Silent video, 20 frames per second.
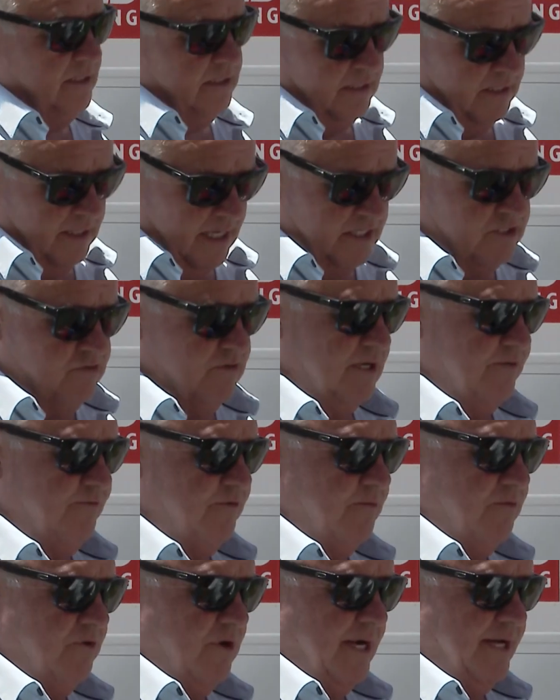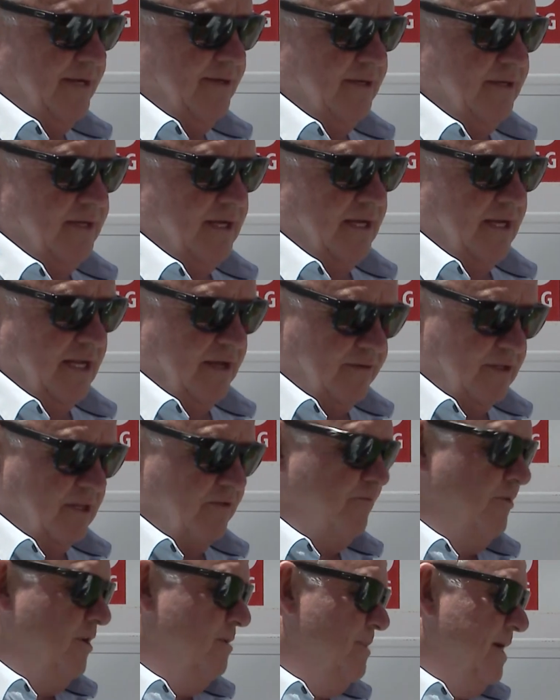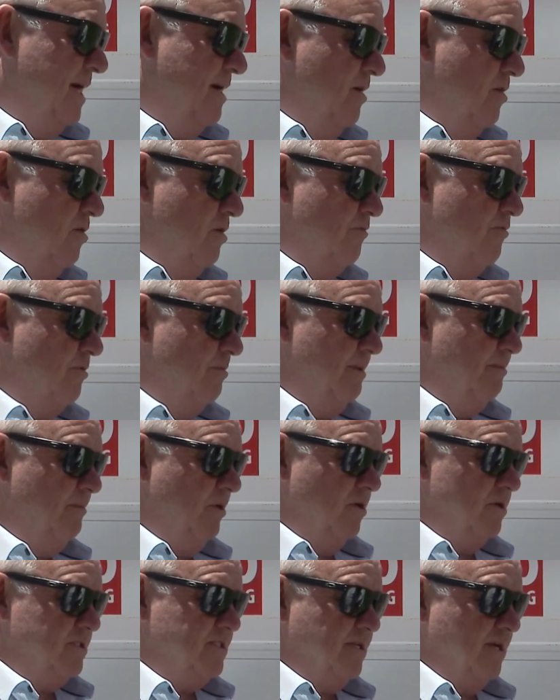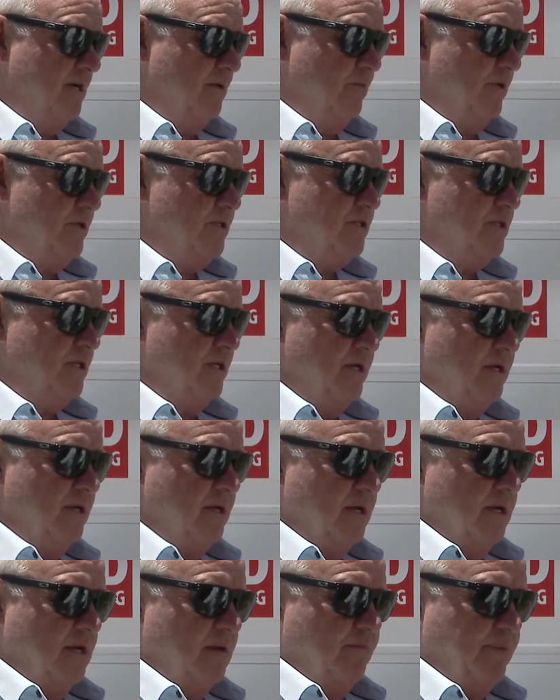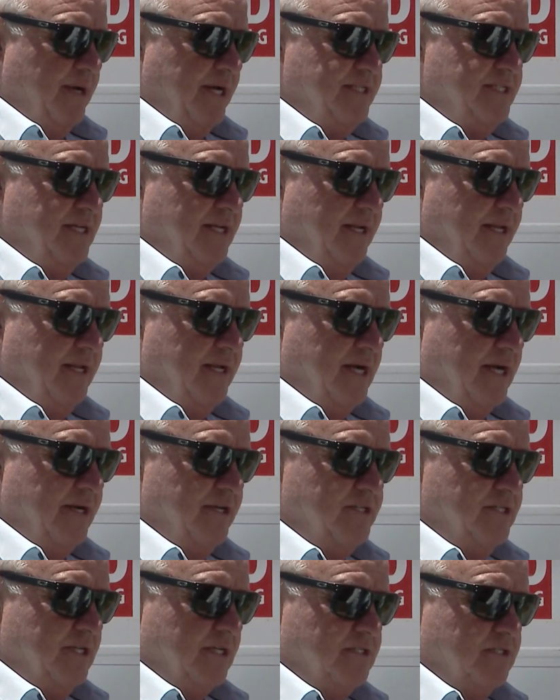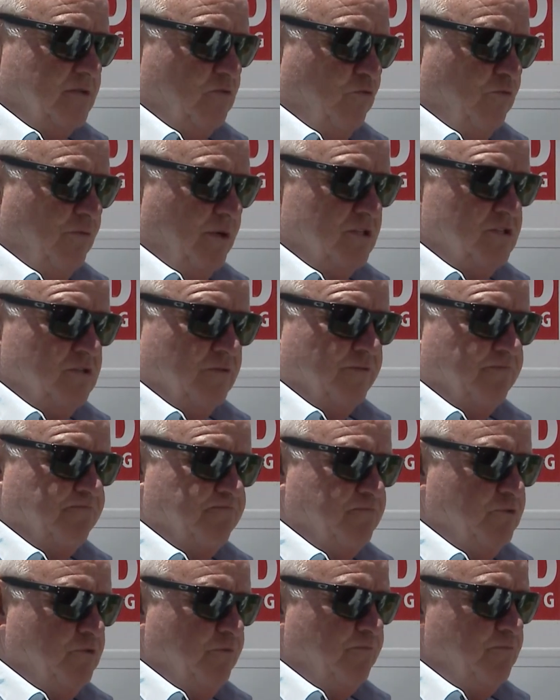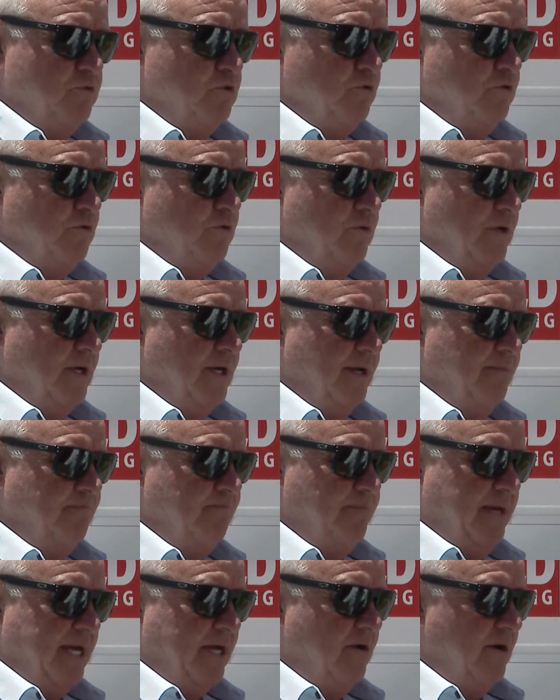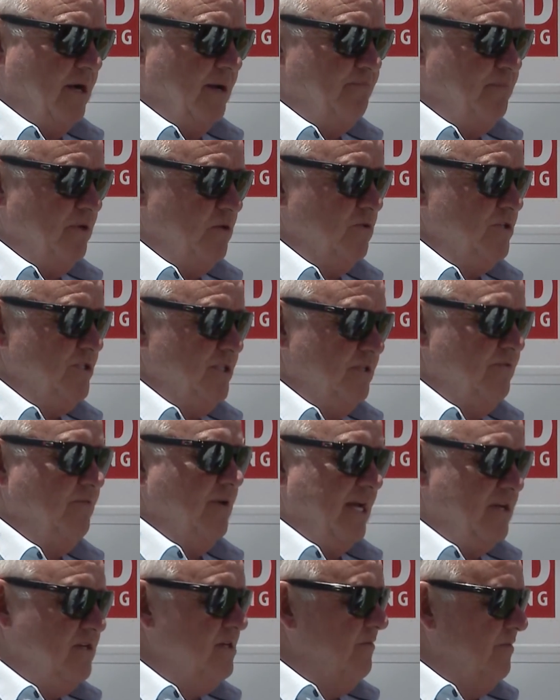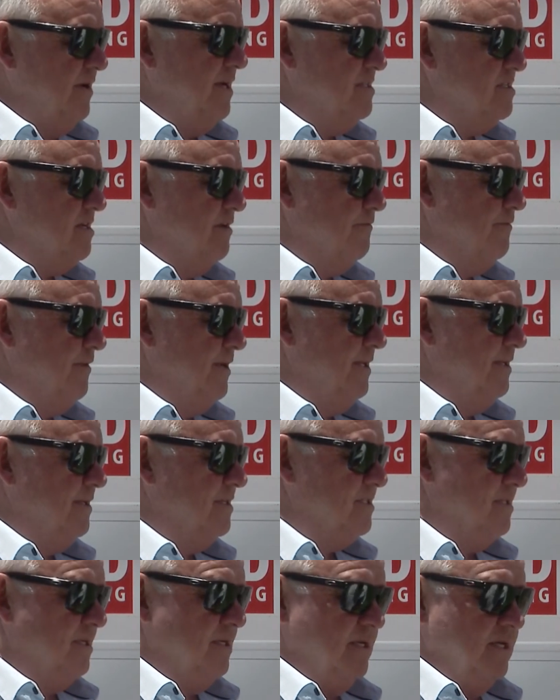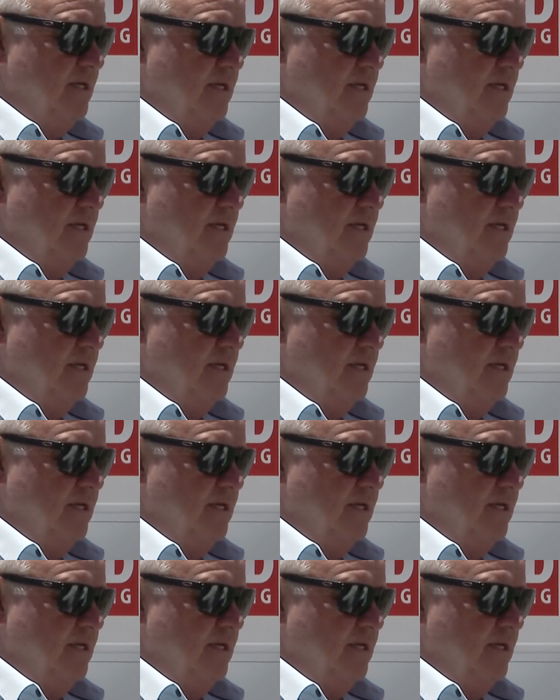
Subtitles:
Nice ride from Ryan. I loved the feedback I got from him last time, which basically encouraged us almost to back her up, because she's actually a very tough filly, this.